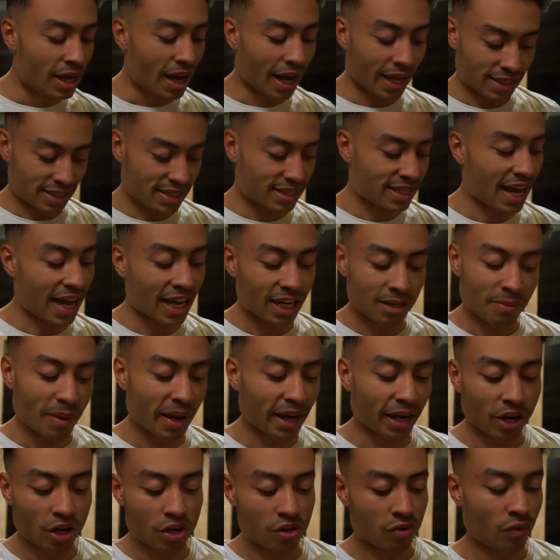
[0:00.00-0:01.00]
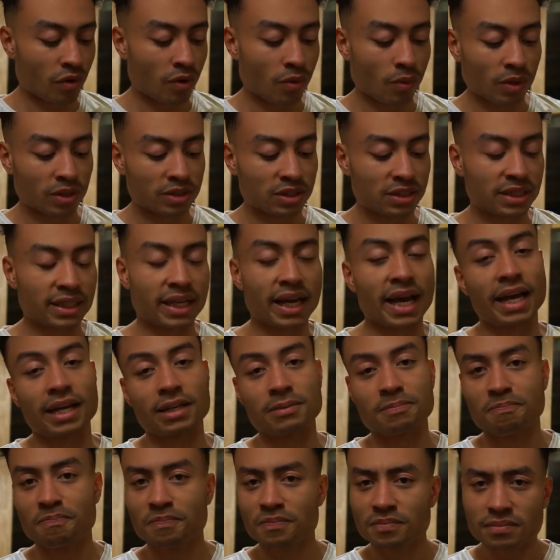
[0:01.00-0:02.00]
and sand back over it once
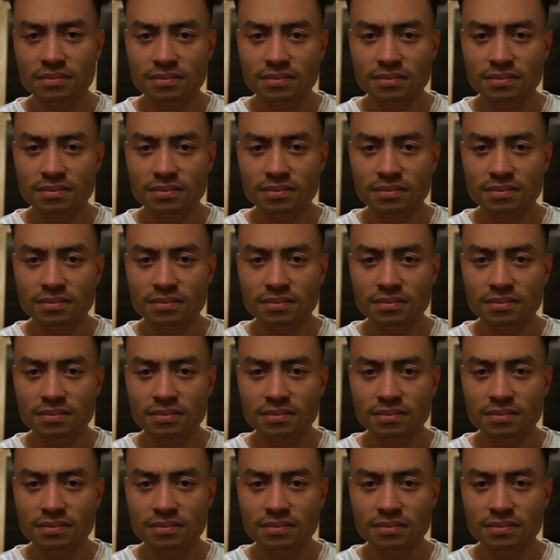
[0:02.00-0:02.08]
again